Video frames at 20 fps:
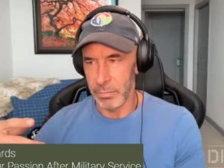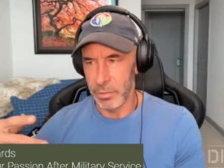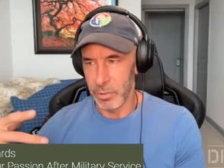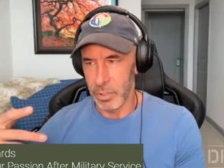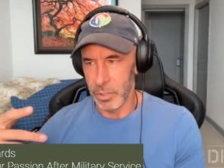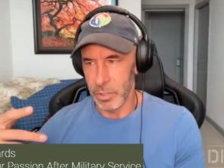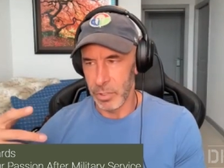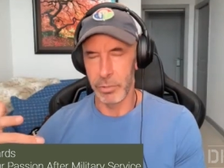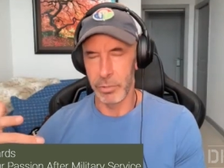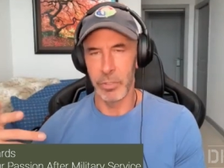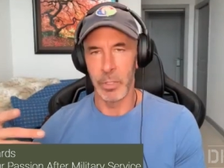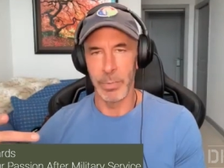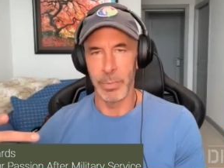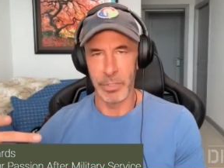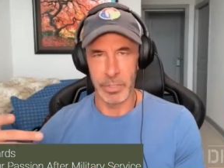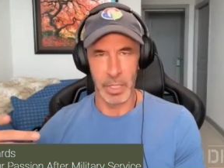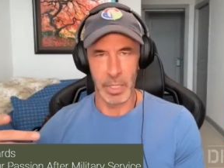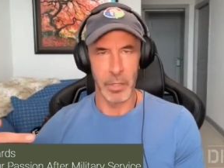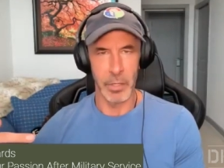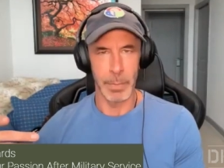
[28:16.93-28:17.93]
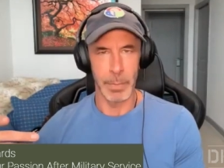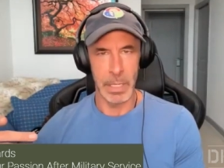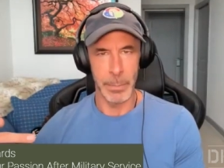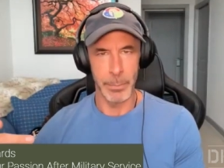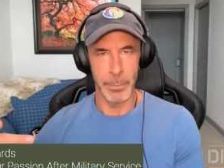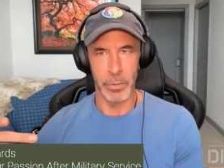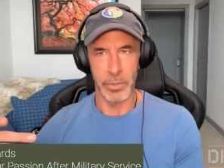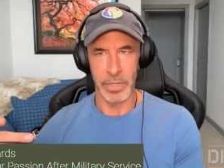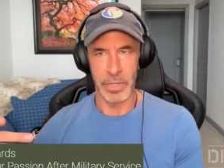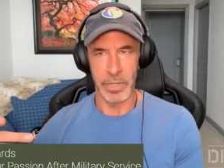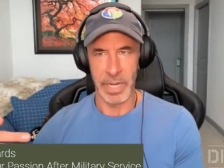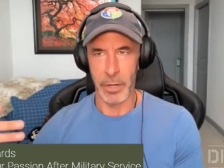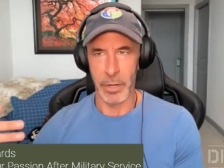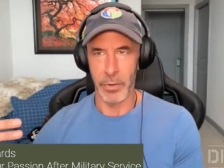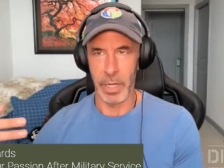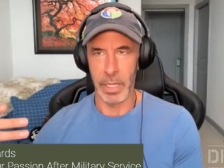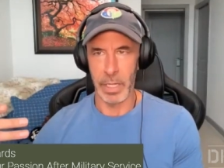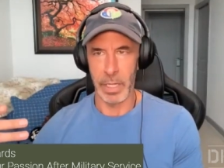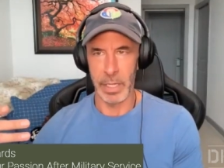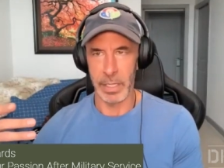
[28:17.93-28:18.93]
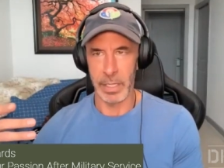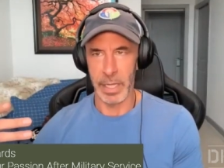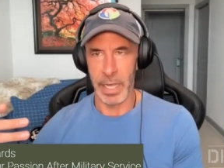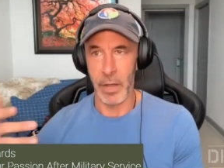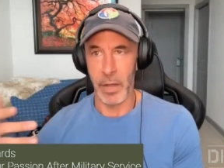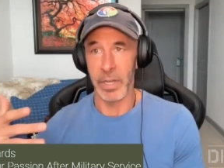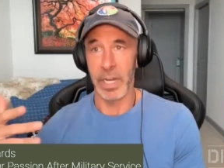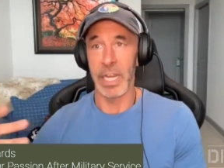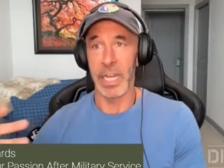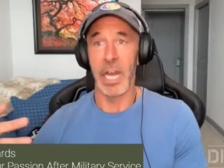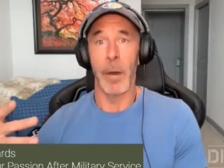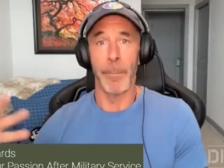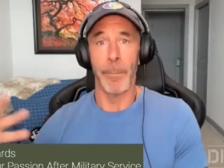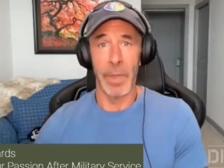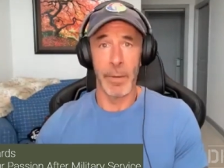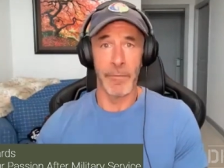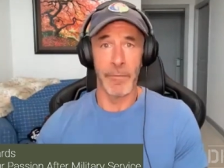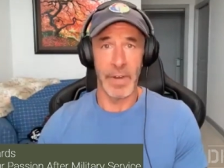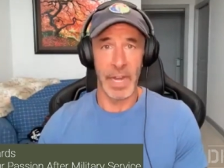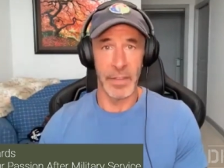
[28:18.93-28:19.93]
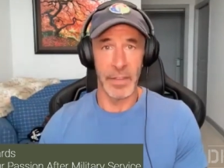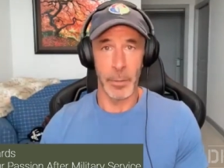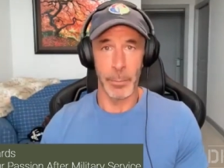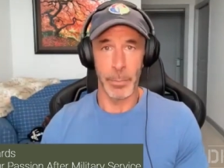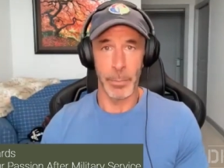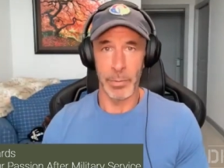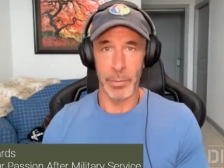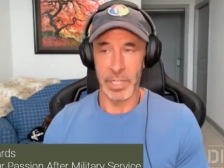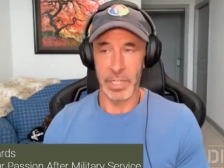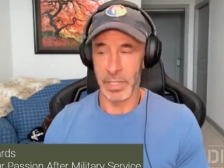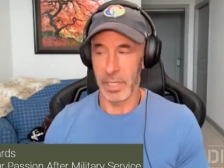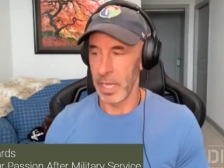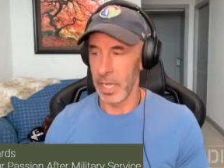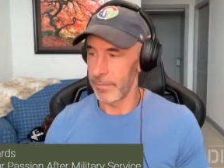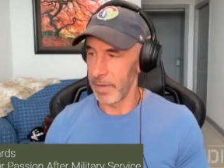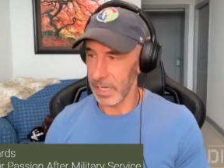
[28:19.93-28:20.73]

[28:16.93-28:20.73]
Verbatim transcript: contribute to other people and how do I like, how can I help them find their purpose in life?